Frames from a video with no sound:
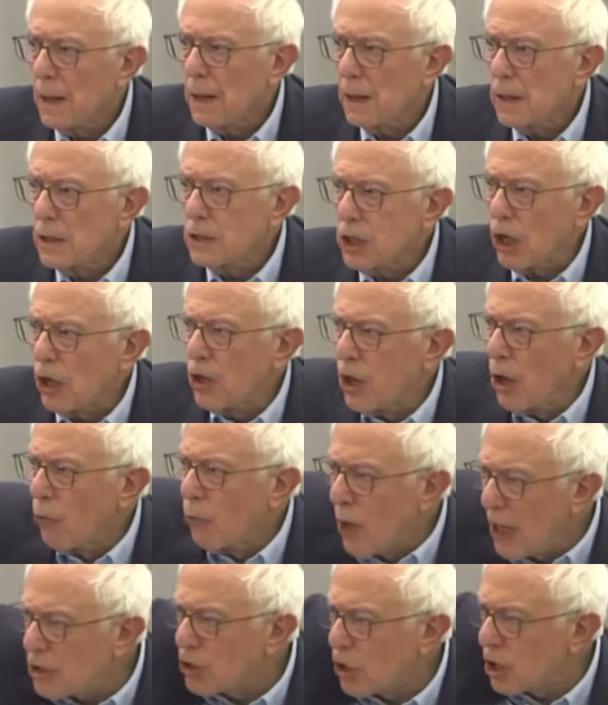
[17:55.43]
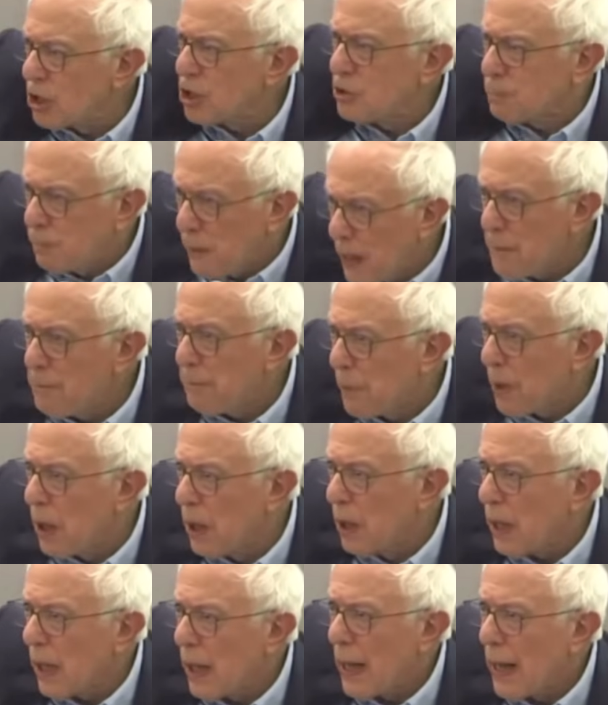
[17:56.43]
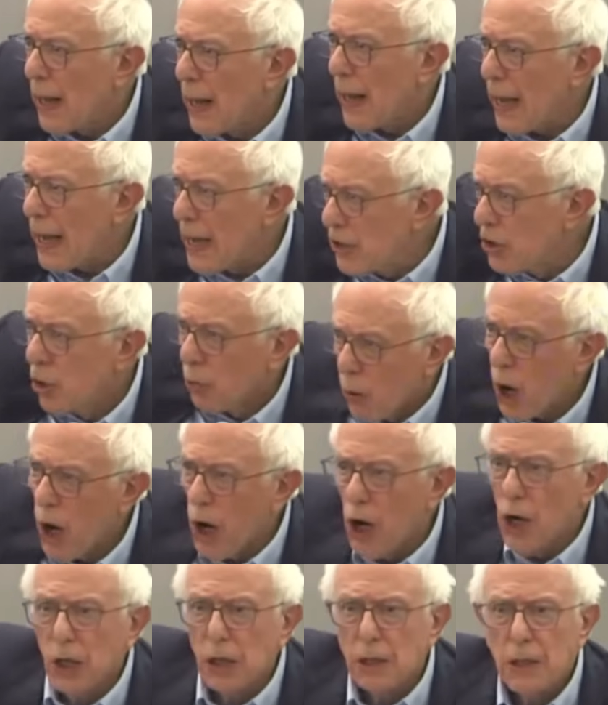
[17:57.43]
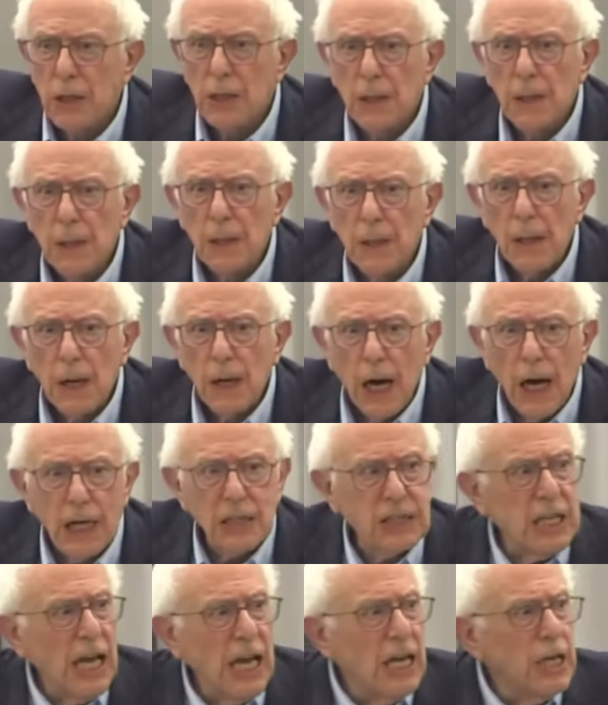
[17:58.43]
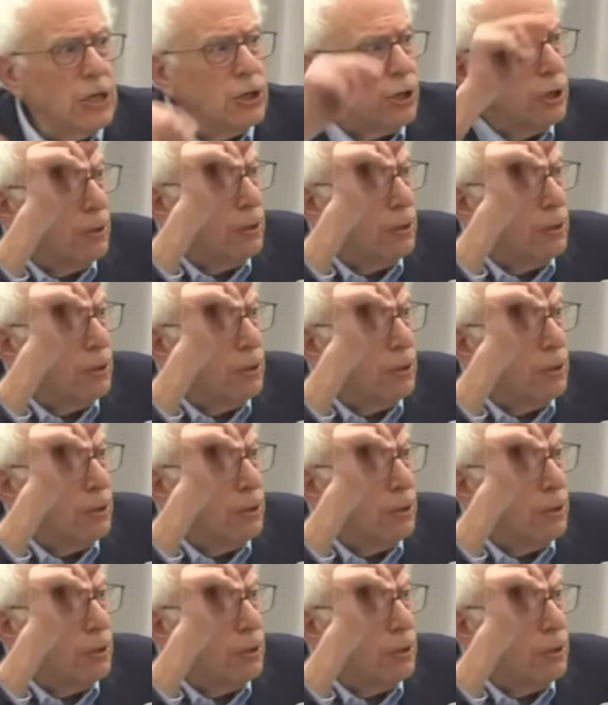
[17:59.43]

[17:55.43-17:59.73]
So the richest people in the world are saying to the